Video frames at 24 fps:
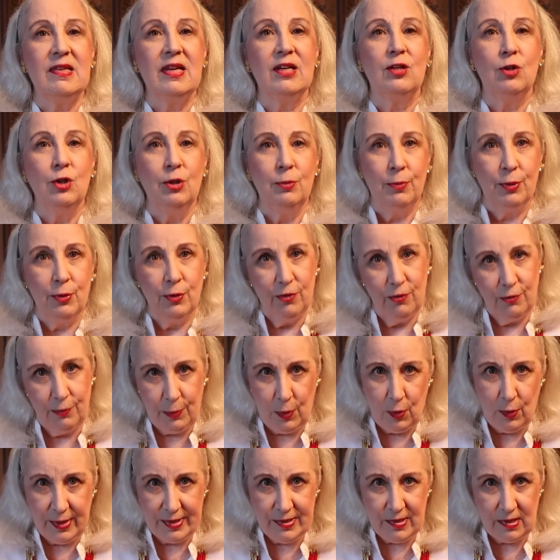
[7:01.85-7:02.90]
that could prove
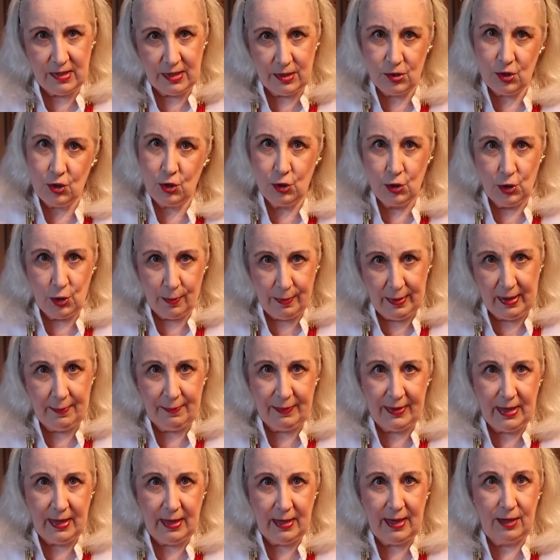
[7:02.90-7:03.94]
poisonous to your
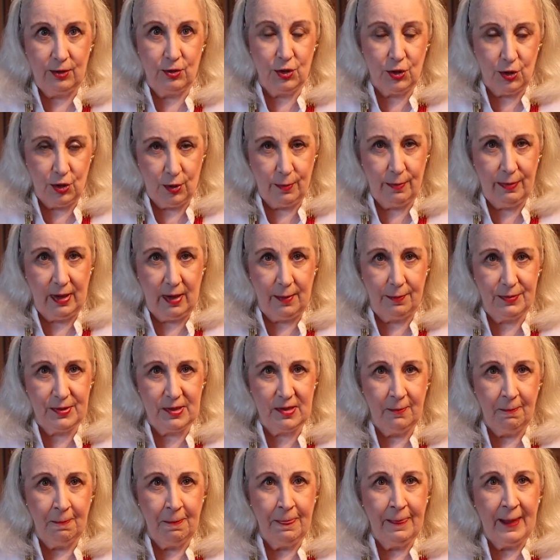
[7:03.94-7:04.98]
puppy and to your
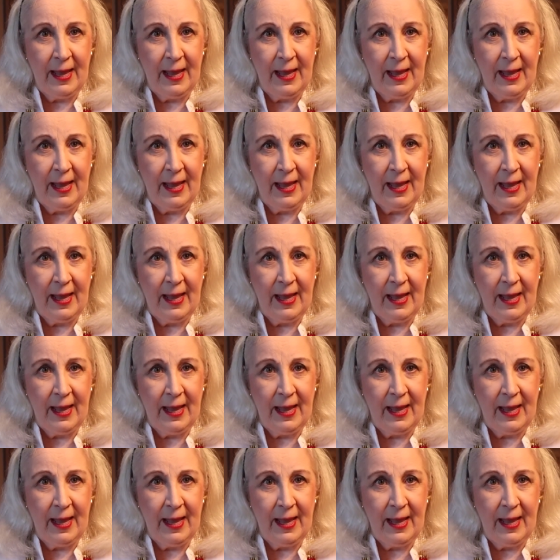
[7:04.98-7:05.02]
pups.